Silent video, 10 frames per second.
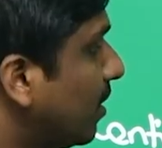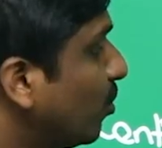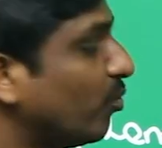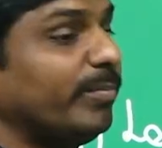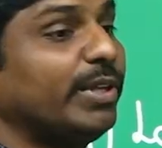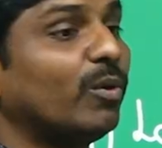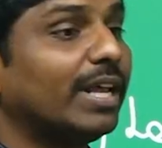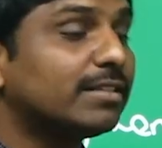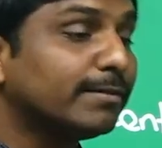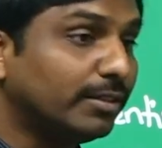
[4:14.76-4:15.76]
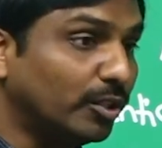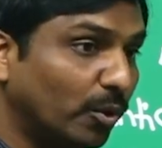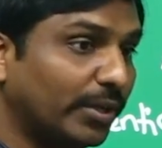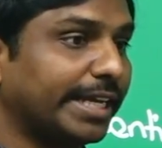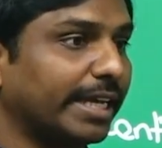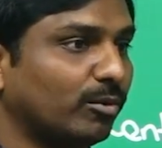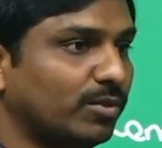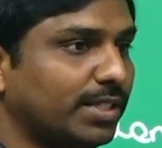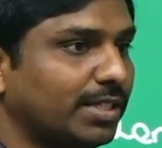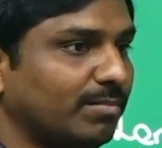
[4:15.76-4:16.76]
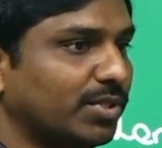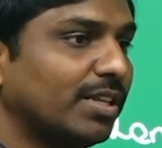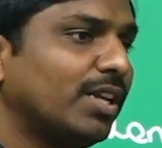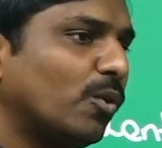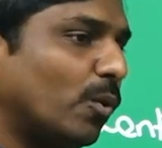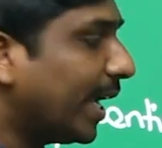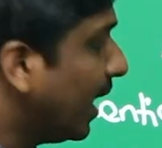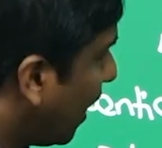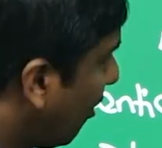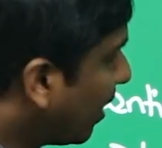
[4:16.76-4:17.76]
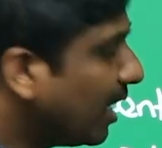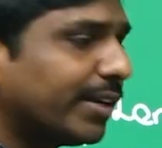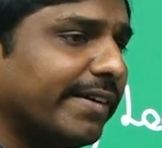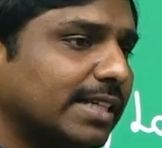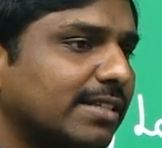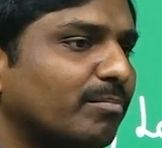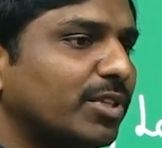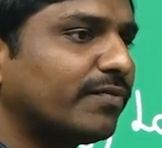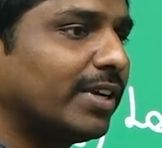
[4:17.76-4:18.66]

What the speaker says: would be known as lotic ecosystems. Okay. Now, can you give examples for